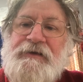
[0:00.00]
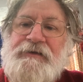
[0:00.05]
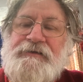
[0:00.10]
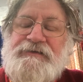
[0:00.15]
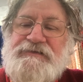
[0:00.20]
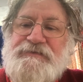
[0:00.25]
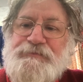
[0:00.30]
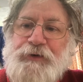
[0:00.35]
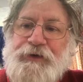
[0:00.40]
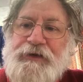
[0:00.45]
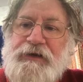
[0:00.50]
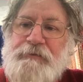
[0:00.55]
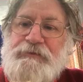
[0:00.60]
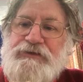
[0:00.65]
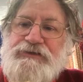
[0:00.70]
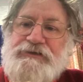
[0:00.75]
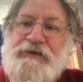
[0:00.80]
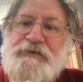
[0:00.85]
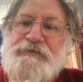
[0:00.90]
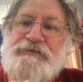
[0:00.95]
This morning,
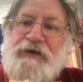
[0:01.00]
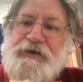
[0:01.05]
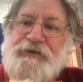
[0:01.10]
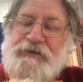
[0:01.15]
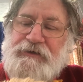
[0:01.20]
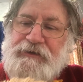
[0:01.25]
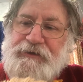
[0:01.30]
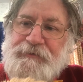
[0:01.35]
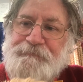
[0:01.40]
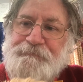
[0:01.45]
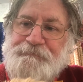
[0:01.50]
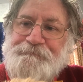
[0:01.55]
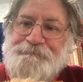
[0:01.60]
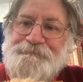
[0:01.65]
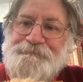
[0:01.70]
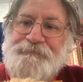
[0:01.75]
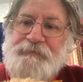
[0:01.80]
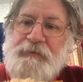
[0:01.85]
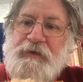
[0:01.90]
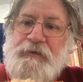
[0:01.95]
Michelle Donelan
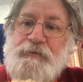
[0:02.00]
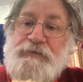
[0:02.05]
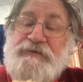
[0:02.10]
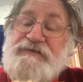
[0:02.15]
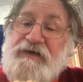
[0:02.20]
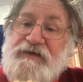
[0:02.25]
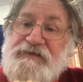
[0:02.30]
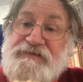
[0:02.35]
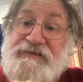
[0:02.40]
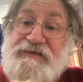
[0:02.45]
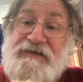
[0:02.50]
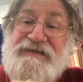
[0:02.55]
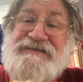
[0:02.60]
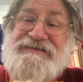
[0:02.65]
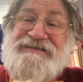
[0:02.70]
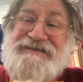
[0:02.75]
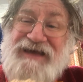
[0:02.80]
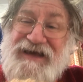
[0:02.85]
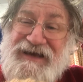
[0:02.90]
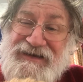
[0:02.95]
was asked
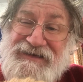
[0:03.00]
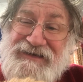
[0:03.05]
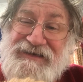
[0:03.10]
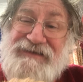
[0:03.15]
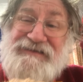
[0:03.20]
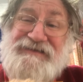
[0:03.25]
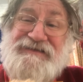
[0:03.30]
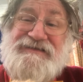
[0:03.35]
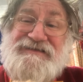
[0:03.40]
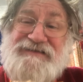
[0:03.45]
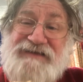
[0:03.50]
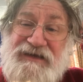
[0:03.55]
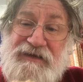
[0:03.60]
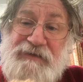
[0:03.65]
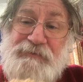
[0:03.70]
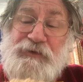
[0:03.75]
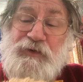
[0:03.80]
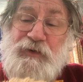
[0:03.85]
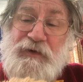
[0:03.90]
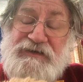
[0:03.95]
exactly the
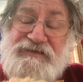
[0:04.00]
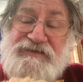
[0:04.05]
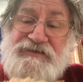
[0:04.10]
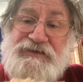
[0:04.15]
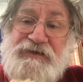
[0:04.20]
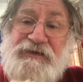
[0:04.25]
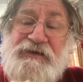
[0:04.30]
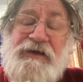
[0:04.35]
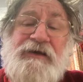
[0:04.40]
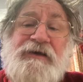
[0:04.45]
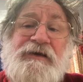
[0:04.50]
same question,